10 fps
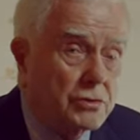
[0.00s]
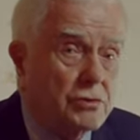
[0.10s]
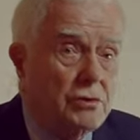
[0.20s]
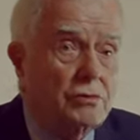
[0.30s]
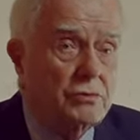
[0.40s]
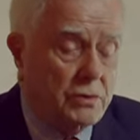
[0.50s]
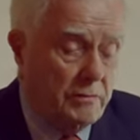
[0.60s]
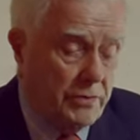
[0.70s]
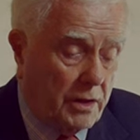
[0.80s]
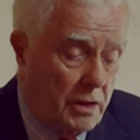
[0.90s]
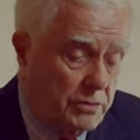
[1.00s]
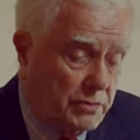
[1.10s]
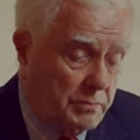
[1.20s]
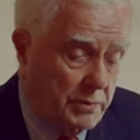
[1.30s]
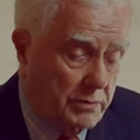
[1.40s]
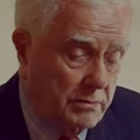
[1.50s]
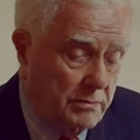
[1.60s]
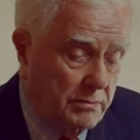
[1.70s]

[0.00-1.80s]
truths of the gospel